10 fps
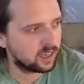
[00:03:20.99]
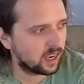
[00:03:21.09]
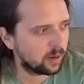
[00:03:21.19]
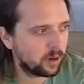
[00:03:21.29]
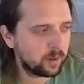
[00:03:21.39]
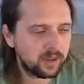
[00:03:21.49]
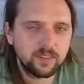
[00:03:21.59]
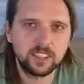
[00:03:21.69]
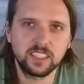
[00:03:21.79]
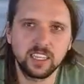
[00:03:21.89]
I'd probably have to
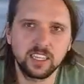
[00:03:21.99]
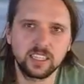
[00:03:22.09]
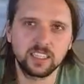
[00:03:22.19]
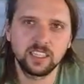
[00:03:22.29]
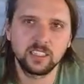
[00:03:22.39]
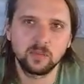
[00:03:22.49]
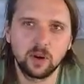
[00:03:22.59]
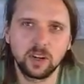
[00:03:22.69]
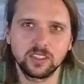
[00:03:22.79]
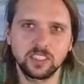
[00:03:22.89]
say the Kingdom
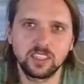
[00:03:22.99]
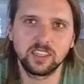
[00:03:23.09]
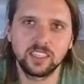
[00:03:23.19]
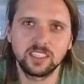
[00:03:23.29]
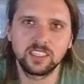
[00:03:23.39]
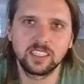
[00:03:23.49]
Hearts series.